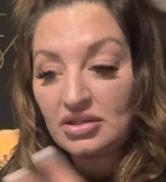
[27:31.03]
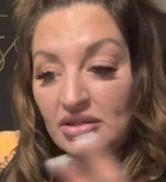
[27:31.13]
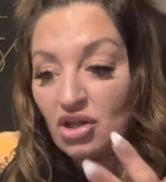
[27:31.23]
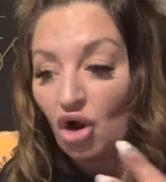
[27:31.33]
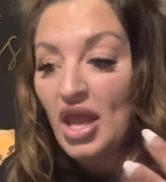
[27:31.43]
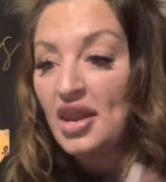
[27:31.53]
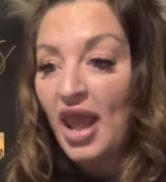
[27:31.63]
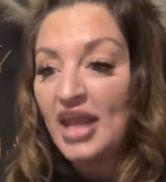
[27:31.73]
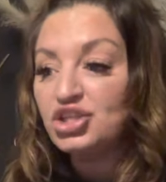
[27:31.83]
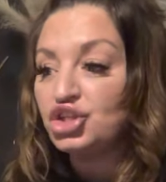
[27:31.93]
they're in
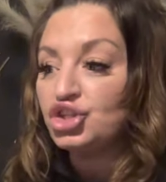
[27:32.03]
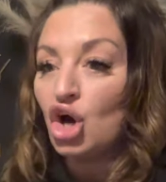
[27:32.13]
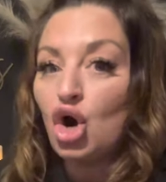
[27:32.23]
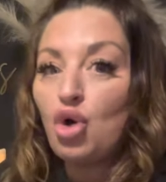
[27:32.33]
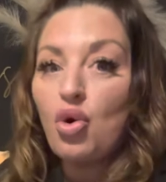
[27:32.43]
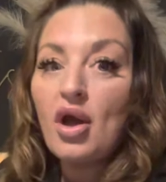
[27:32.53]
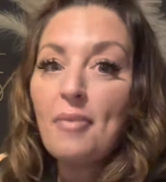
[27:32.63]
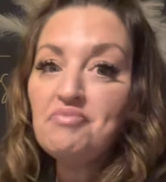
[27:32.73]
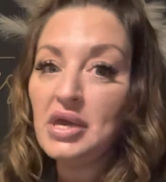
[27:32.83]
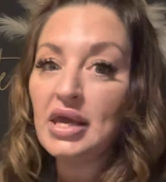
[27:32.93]
a show
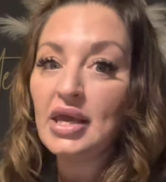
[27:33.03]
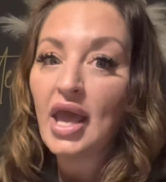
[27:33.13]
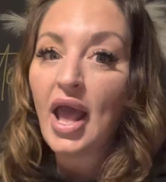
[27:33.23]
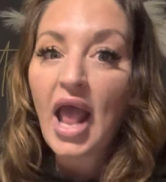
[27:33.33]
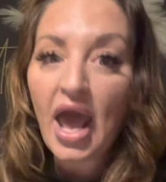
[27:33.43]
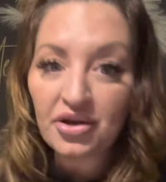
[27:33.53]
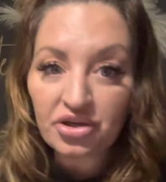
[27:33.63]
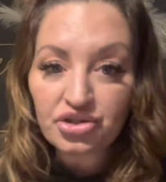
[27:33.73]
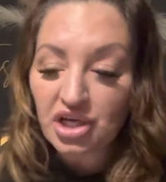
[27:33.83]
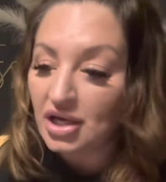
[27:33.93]
me
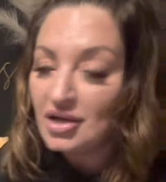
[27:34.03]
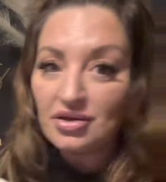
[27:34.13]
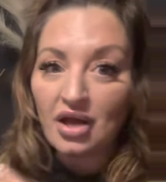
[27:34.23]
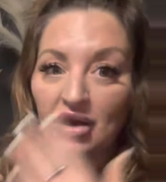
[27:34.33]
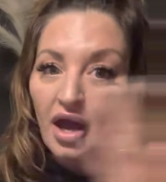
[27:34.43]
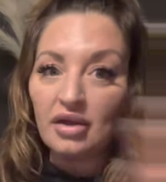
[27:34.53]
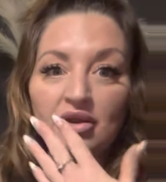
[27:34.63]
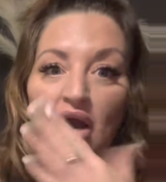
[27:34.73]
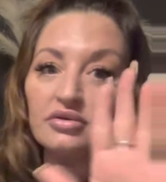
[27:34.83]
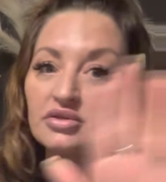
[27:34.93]
energy. No, no,
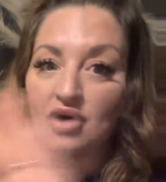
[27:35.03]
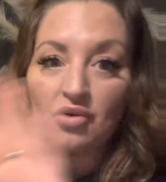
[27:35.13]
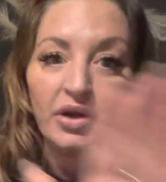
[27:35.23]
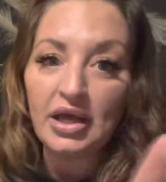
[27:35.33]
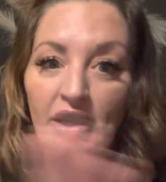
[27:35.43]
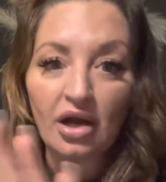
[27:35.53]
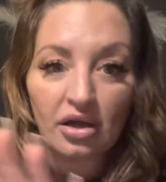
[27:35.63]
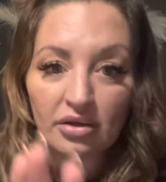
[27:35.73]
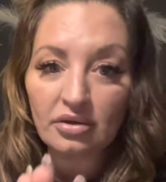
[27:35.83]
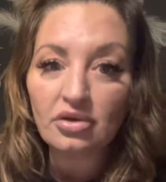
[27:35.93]
no, don't want to
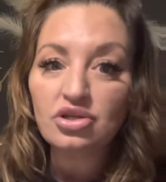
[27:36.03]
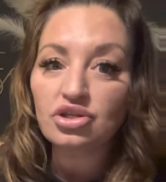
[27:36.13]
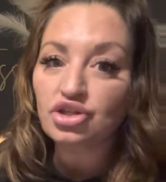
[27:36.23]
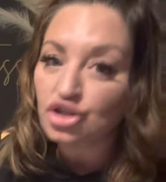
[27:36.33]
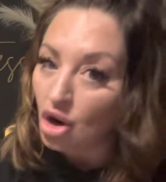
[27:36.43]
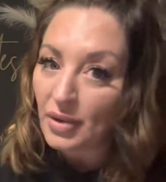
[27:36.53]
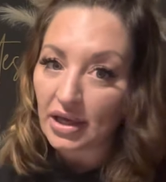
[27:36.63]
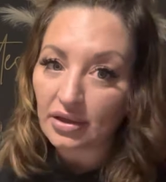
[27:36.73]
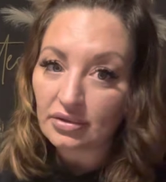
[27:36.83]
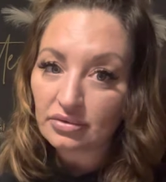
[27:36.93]
hear Show
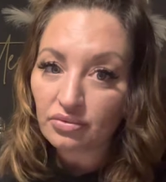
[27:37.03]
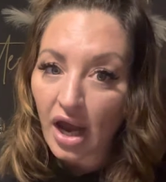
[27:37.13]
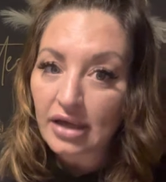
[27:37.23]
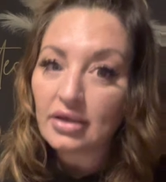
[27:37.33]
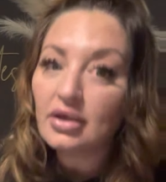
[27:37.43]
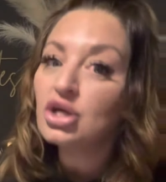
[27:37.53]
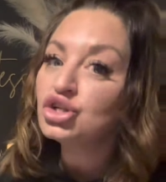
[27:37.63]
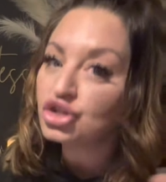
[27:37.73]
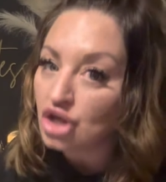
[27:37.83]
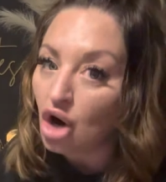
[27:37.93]
me, right?
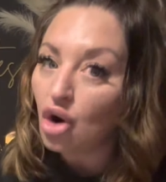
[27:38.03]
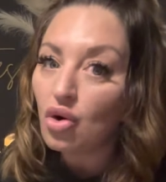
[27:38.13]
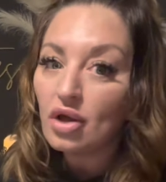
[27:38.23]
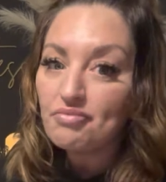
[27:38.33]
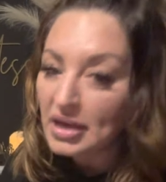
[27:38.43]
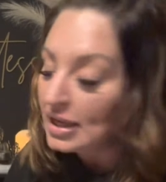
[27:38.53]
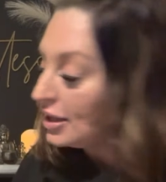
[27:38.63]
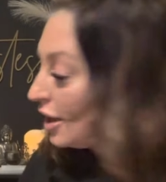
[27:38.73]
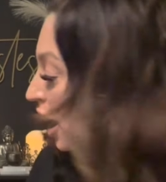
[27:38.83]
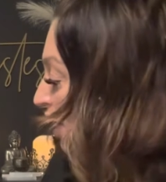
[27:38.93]
Show
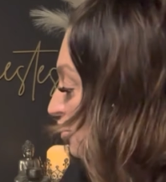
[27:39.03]
me. I